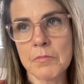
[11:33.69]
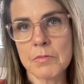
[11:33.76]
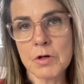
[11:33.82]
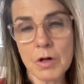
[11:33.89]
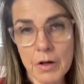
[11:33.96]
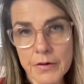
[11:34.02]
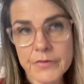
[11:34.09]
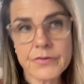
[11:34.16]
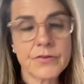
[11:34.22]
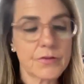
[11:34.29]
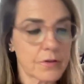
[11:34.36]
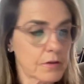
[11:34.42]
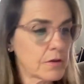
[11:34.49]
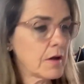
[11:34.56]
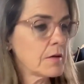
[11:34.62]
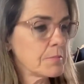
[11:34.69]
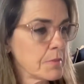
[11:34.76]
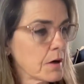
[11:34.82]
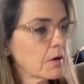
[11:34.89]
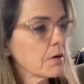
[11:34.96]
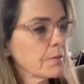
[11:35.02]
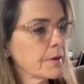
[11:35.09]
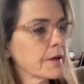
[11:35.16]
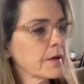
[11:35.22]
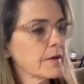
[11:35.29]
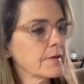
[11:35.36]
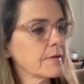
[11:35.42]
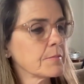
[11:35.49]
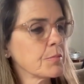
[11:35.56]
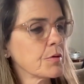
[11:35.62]
costs and borrowing,
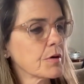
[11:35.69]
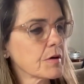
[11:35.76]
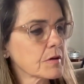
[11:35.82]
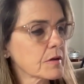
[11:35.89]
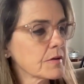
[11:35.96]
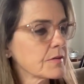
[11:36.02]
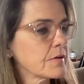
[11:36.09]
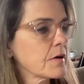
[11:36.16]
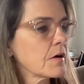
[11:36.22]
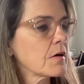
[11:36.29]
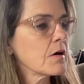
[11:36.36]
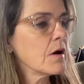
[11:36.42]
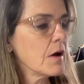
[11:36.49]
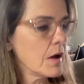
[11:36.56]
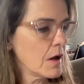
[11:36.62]
it's important to consider.